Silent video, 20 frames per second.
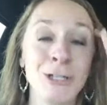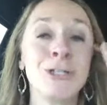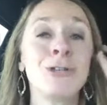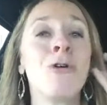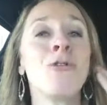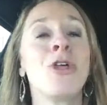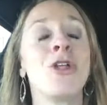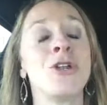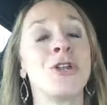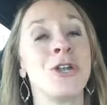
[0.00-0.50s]

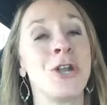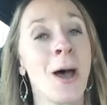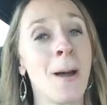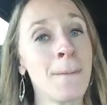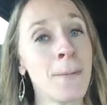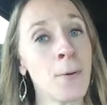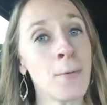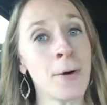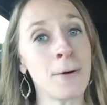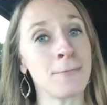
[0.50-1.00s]
so the
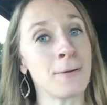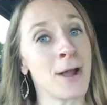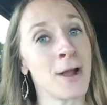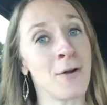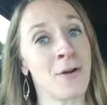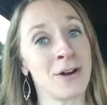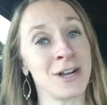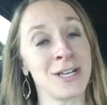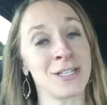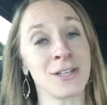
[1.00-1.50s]
number one
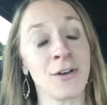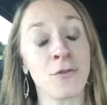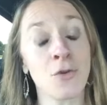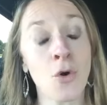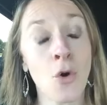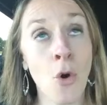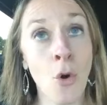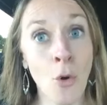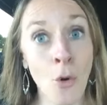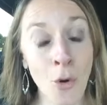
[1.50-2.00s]
priority is, of
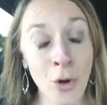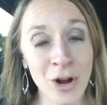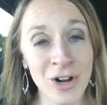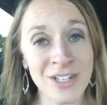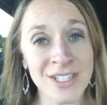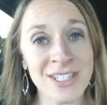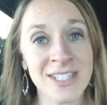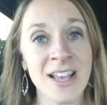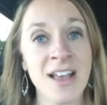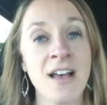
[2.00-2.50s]

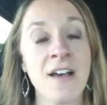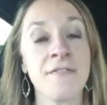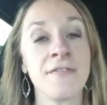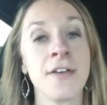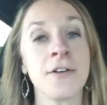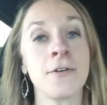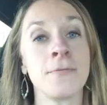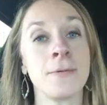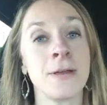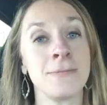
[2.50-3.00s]
course,
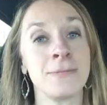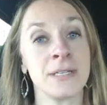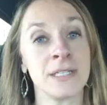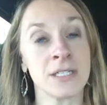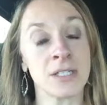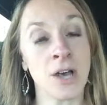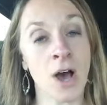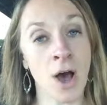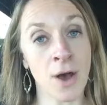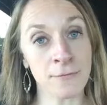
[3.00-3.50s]
that your baby
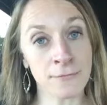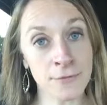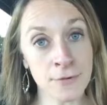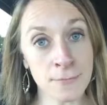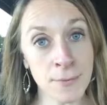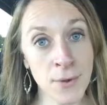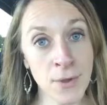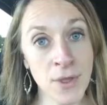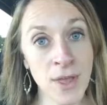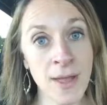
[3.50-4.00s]
is
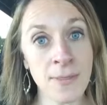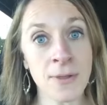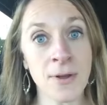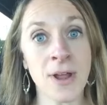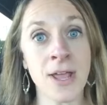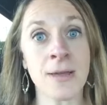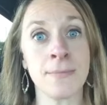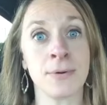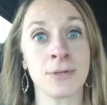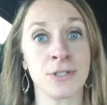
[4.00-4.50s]
comfortable and they're
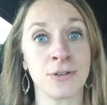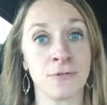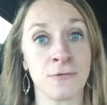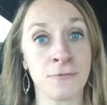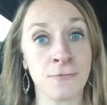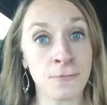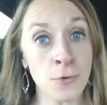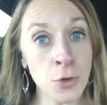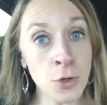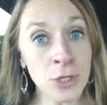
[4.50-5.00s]
able to
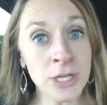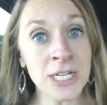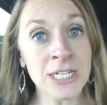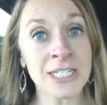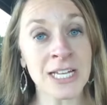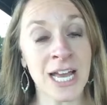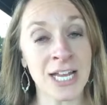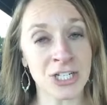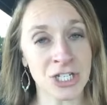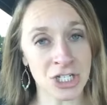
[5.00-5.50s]
fully
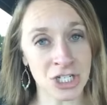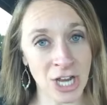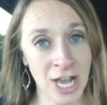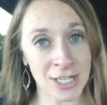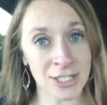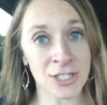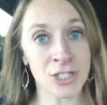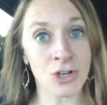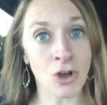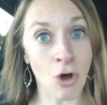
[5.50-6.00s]

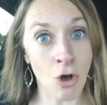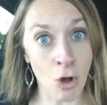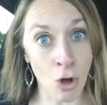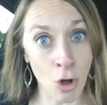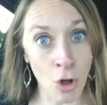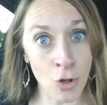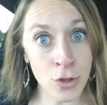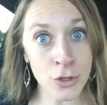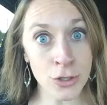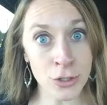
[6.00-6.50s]
digest
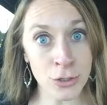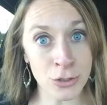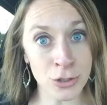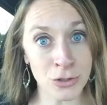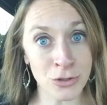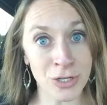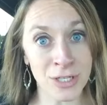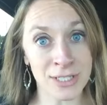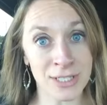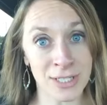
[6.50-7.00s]
all the
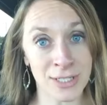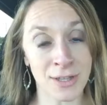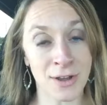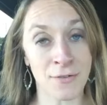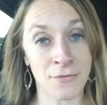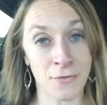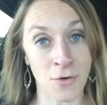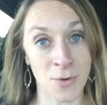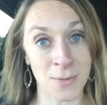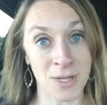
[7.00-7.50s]
nutrients in
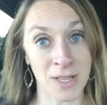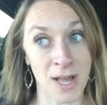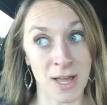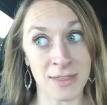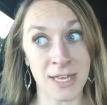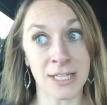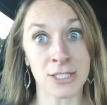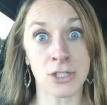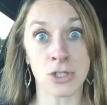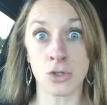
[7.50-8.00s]
their formula.
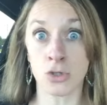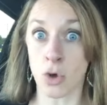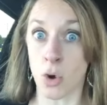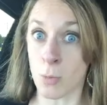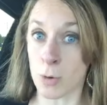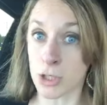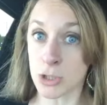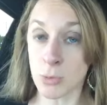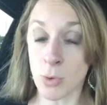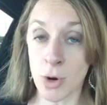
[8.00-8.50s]
That's
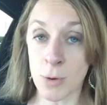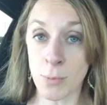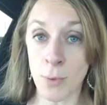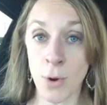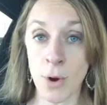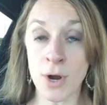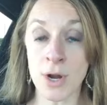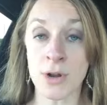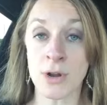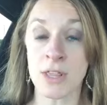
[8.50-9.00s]
so much more
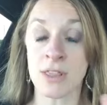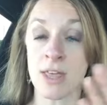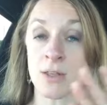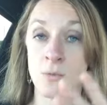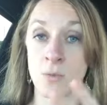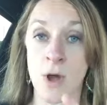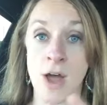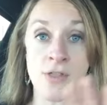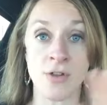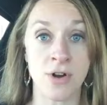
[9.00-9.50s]
important
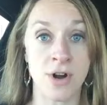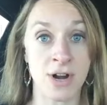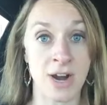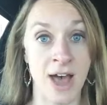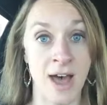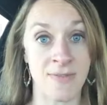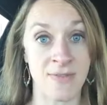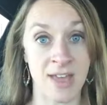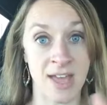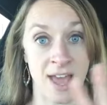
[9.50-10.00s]
than whether or
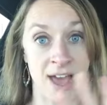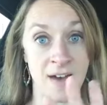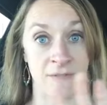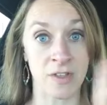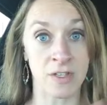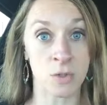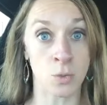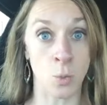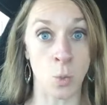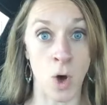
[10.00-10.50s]
not they have
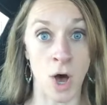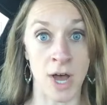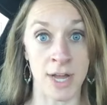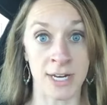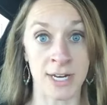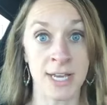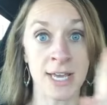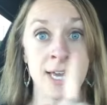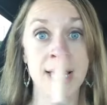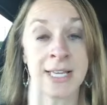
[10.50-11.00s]
this
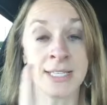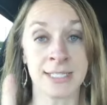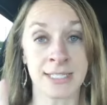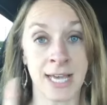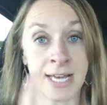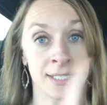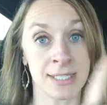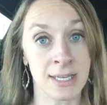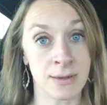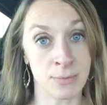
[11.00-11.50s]
one
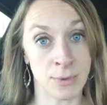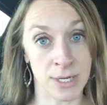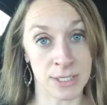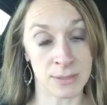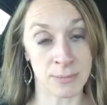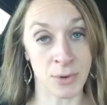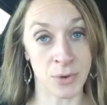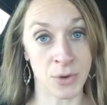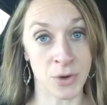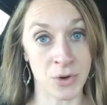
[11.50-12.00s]
sexy
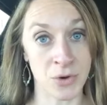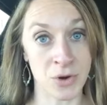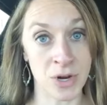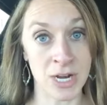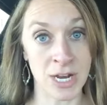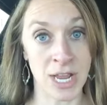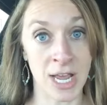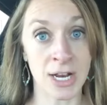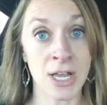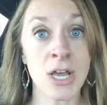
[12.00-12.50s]
breast milk
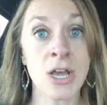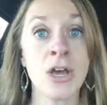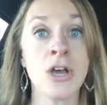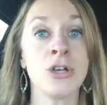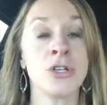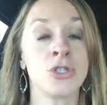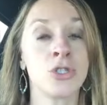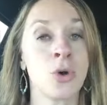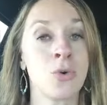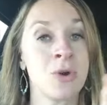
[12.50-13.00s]
ingredient.
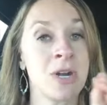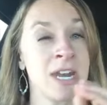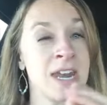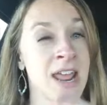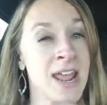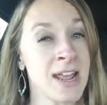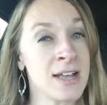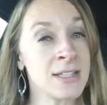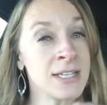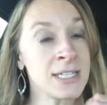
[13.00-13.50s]
So,
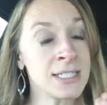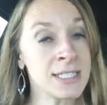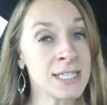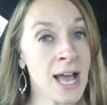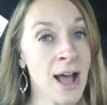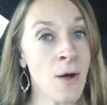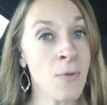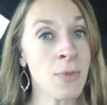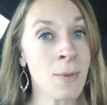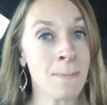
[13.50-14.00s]
nailing
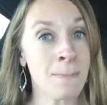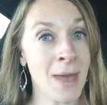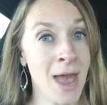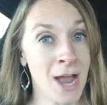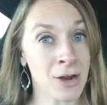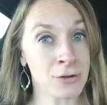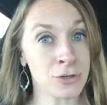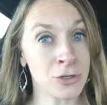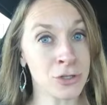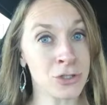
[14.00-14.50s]
down the
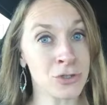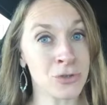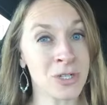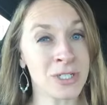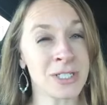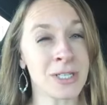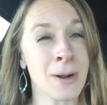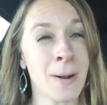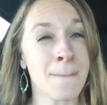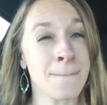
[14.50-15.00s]

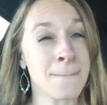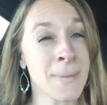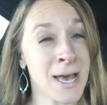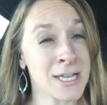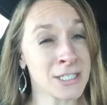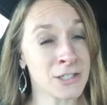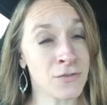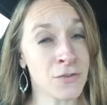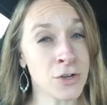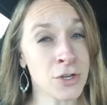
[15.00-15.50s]
macronutrients that are
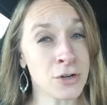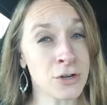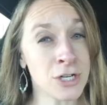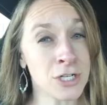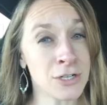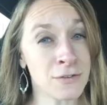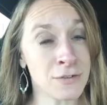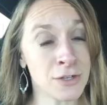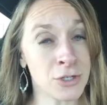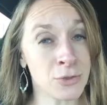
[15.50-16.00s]
best for your
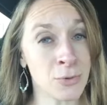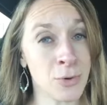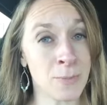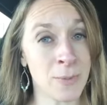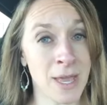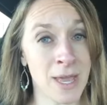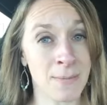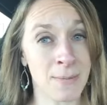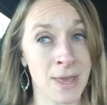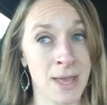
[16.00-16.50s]
individual
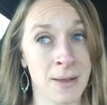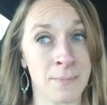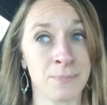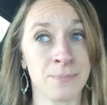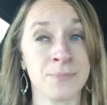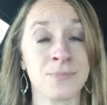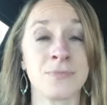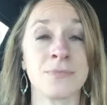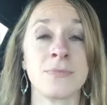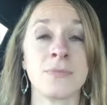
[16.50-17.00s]
baby
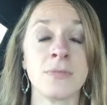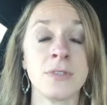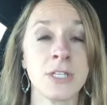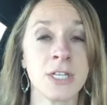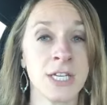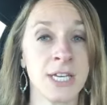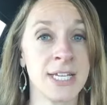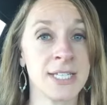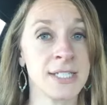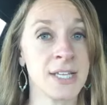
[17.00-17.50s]

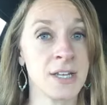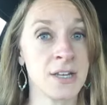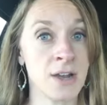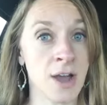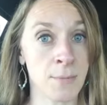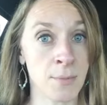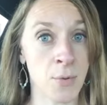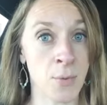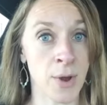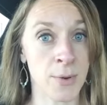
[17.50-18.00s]
is the
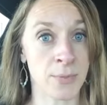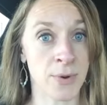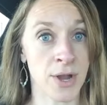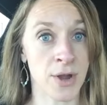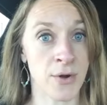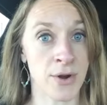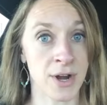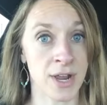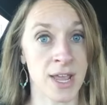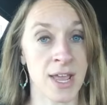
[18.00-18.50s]
number one
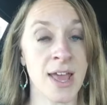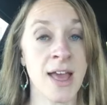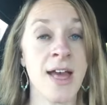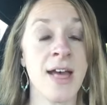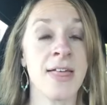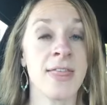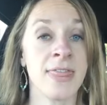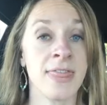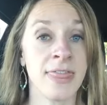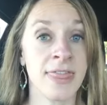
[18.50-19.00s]
priority.
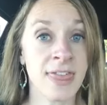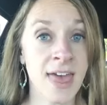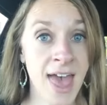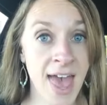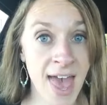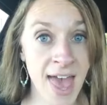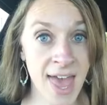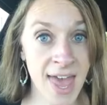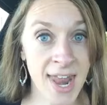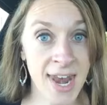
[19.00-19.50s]

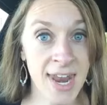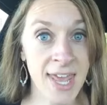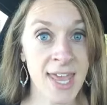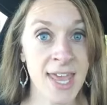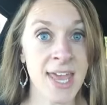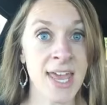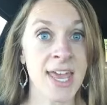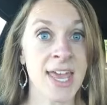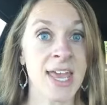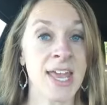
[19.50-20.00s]
Then
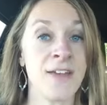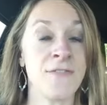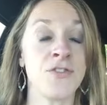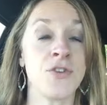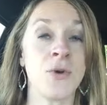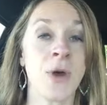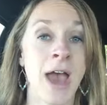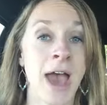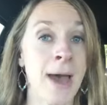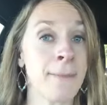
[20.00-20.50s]
if
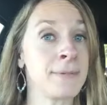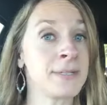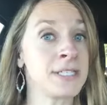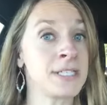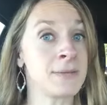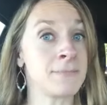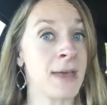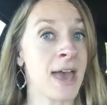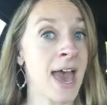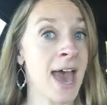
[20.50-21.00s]
you happen
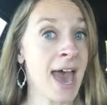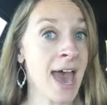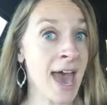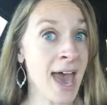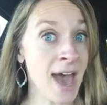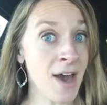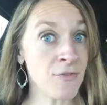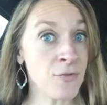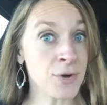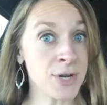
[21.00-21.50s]
to
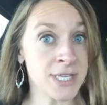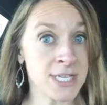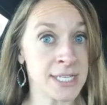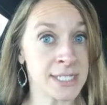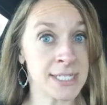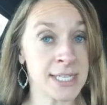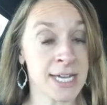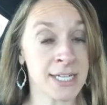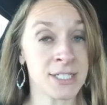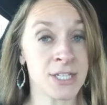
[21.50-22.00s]
have one of
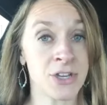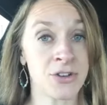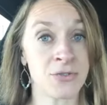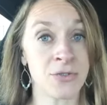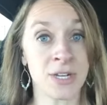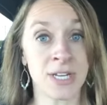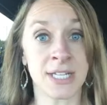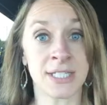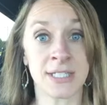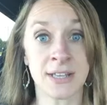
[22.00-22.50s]
these sexy
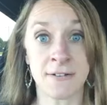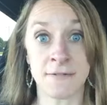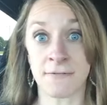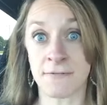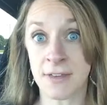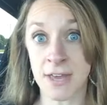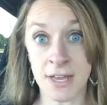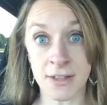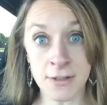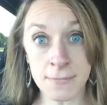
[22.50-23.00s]
ingredients
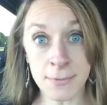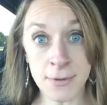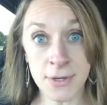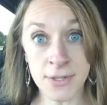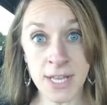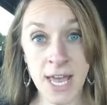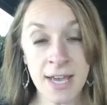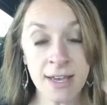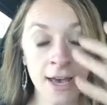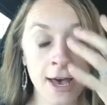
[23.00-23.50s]
available
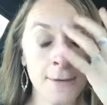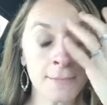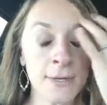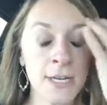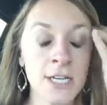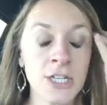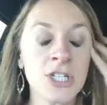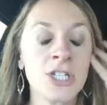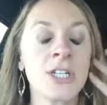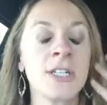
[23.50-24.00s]
in that
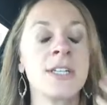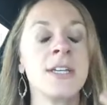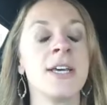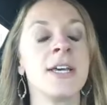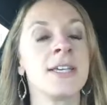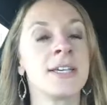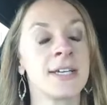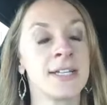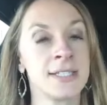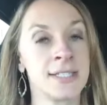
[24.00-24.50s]
combination,
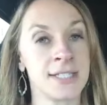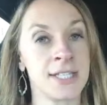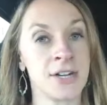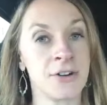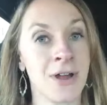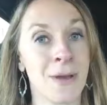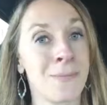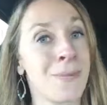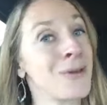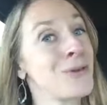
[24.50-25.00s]

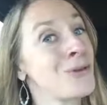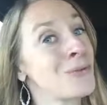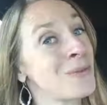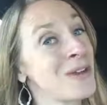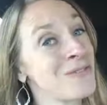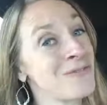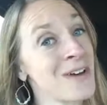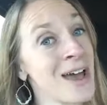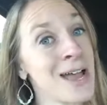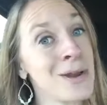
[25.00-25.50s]
consider it. But you
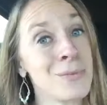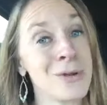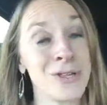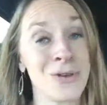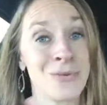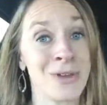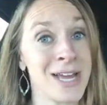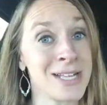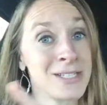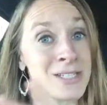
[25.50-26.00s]
may find when
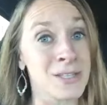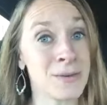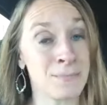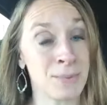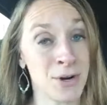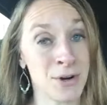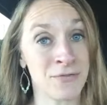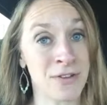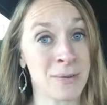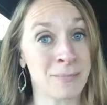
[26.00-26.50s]
you get to the
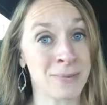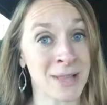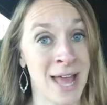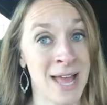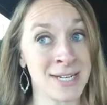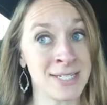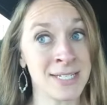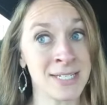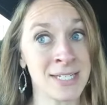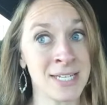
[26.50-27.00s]
perfect
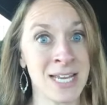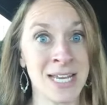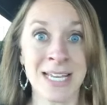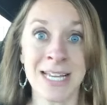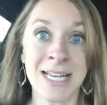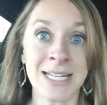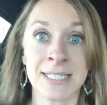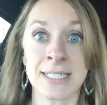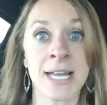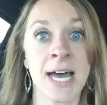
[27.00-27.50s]
blend,
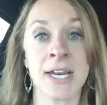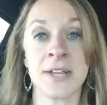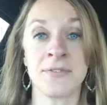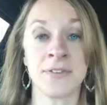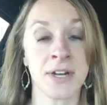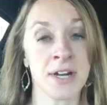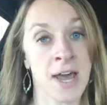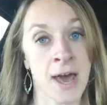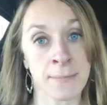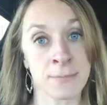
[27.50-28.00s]
it's not
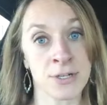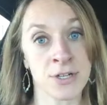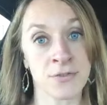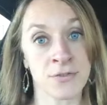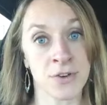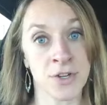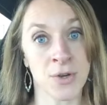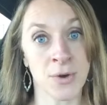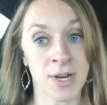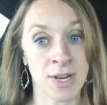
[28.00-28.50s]
even an option
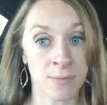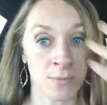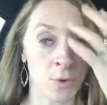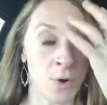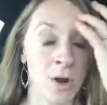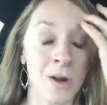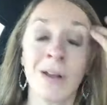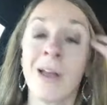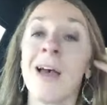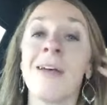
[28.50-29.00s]
for you
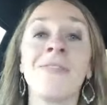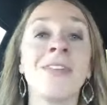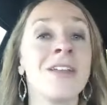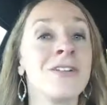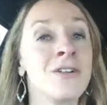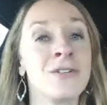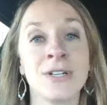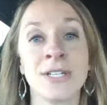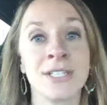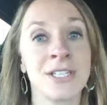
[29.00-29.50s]
anymore. And
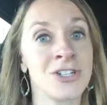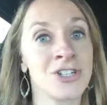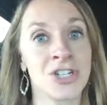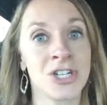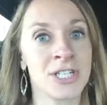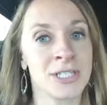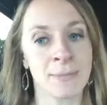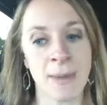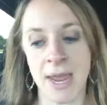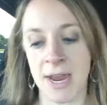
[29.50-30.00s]
then your
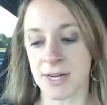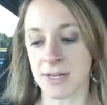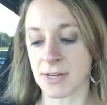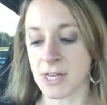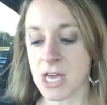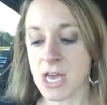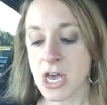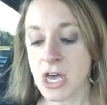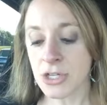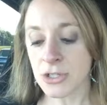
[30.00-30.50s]
decision is made.
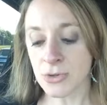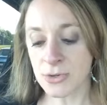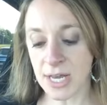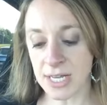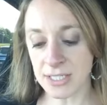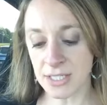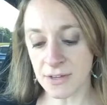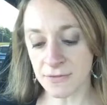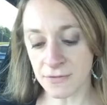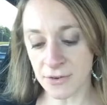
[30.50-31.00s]
So
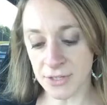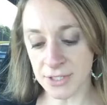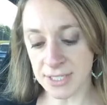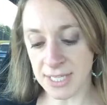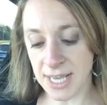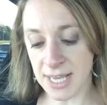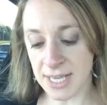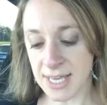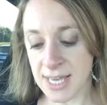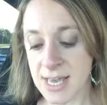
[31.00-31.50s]
that's the first
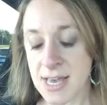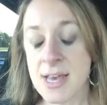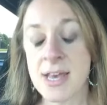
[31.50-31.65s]
thing.